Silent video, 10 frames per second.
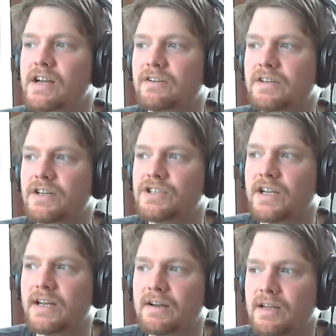Sargon didn't
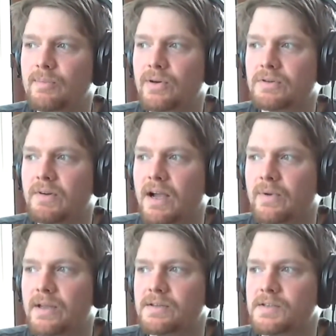check it out and he bought a
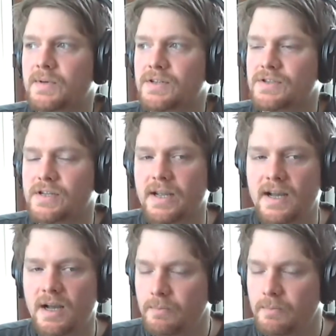right-wing conspiracy.